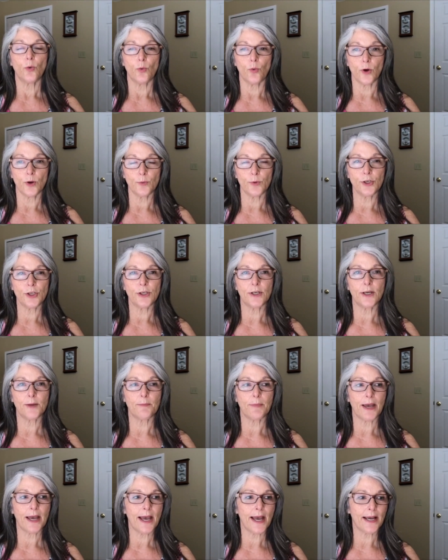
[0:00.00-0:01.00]
one when you
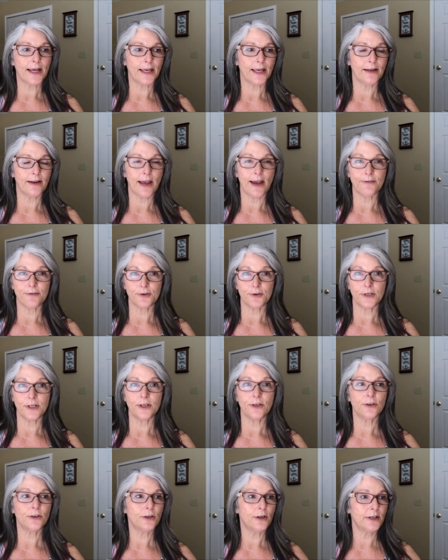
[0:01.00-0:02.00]
get back at, after
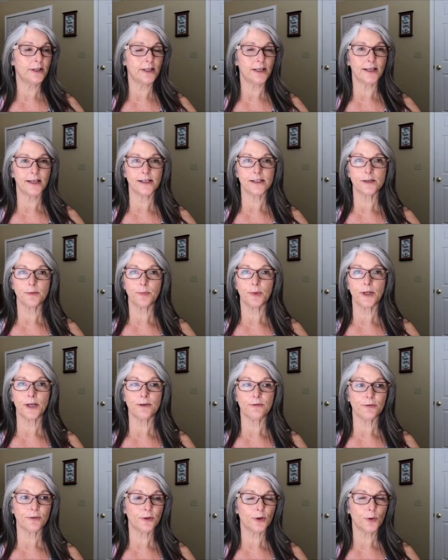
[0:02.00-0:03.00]
dinner and the kids have
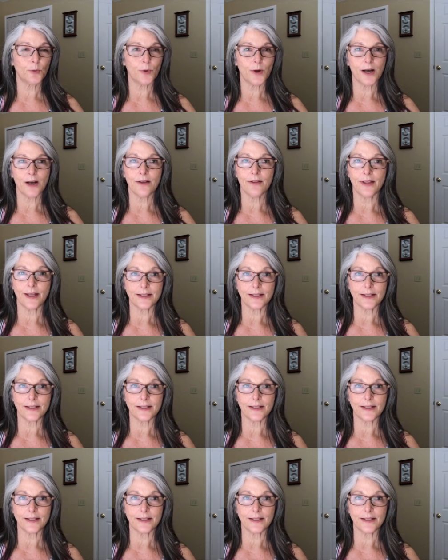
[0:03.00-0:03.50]
played for a little while,